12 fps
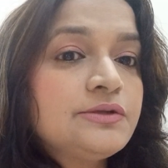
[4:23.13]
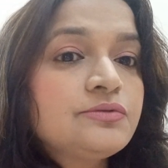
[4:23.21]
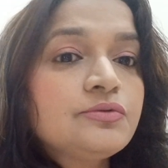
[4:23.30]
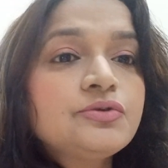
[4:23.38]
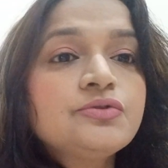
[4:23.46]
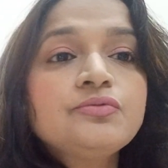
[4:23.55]

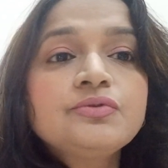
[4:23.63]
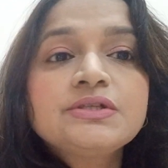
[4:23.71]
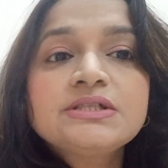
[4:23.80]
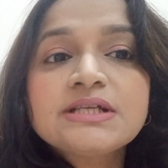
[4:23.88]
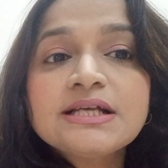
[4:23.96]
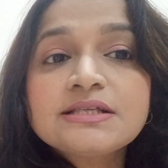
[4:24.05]
So you
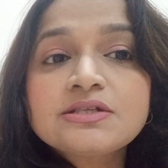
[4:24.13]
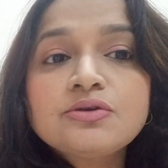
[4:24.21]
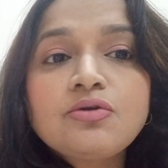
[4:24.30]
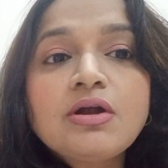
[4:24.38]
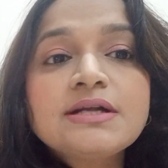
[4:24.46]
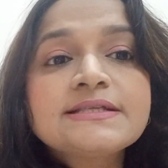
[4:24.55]
just
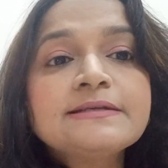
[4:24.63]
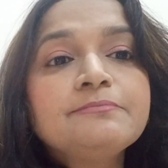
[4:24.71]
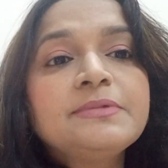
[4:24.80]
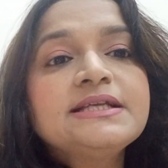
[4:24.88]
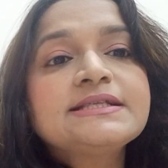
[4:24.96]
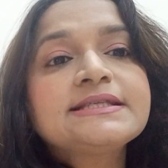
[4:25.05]
not
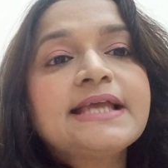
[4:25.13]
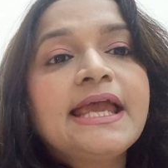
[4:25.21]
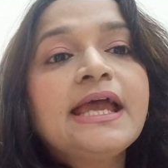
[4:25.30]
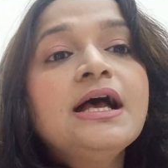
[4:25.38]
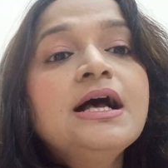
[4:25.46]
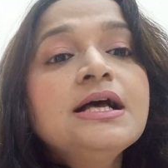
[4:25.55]
simply say